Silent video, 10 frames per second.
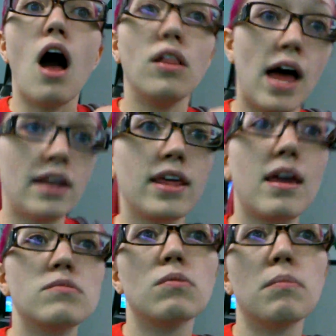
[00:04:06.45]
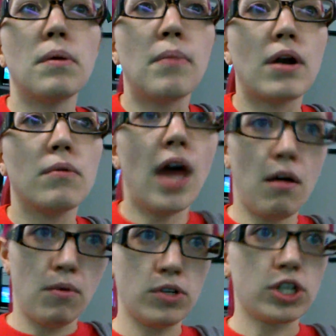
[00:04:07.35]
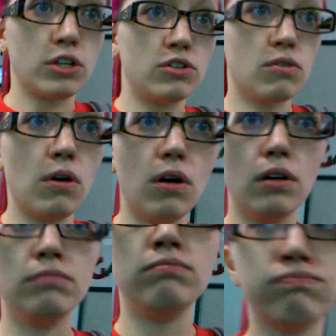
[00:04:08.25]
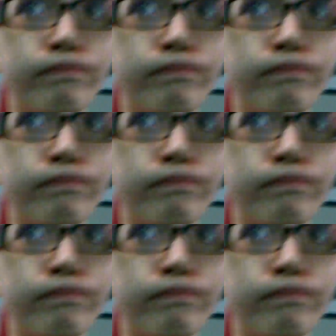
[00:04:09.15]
A lot of the games would have been better without motion control.